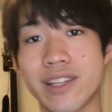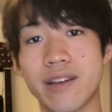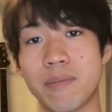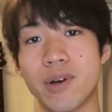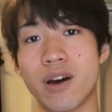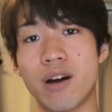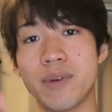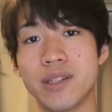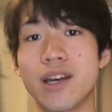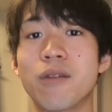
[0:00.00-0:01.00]
leave a
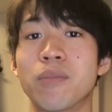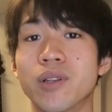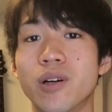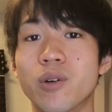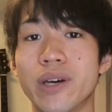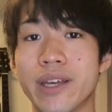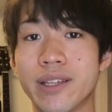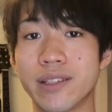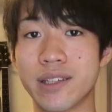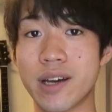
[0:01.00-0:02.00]
comment down below,
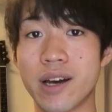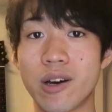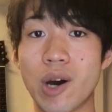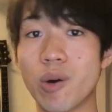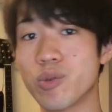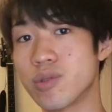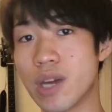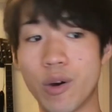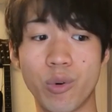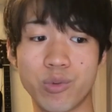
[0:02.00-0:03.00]
and
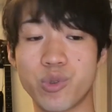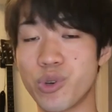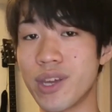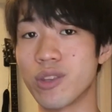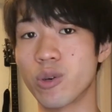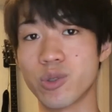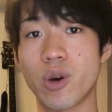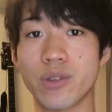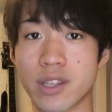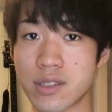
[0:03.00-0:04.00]
I'll create those
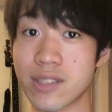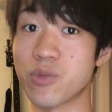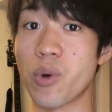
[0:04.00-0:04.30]
contents as